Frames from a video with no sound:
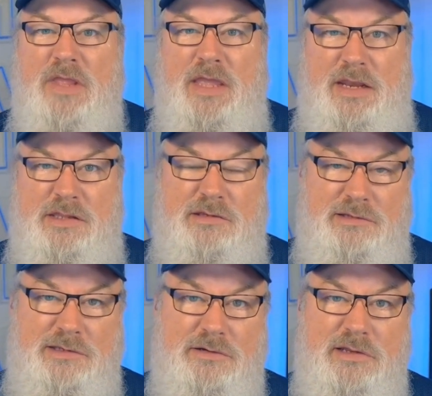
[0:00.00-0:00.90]
And it's
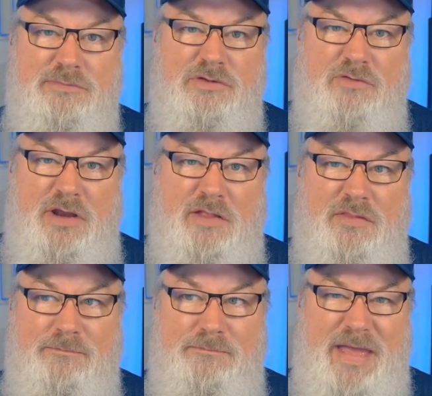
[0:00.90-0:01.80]
literally been trained on
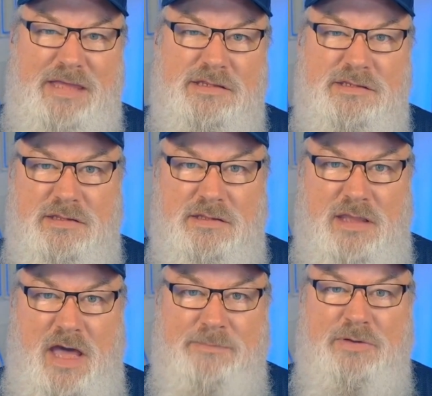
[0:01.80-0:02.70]
the best
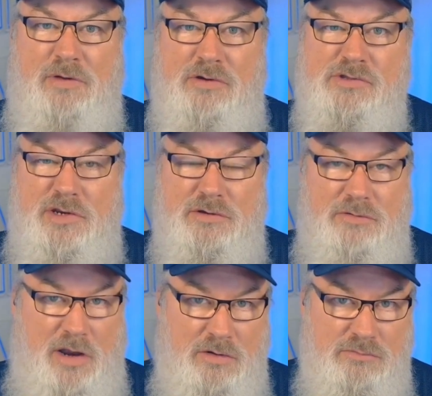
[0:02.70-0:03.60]
copywriters that
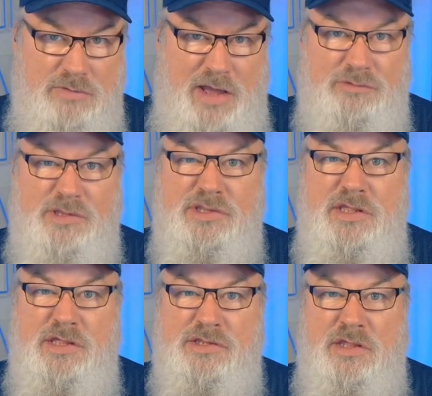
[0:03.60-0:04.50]
are now
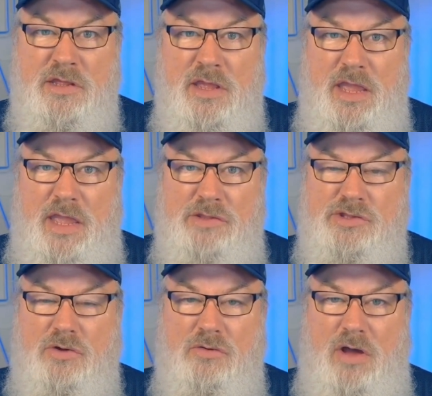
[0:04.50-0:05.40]
deceased. And
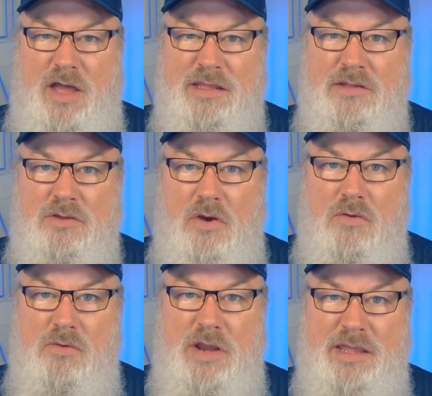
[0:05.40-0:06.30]
so I can
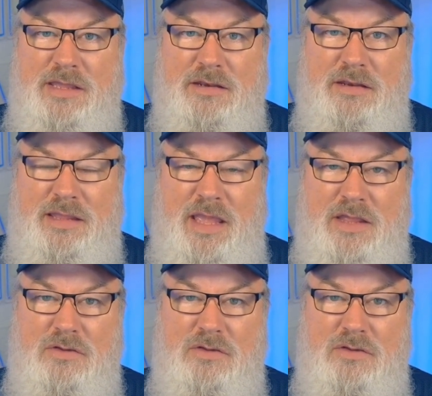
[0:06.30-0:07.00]
go and I can get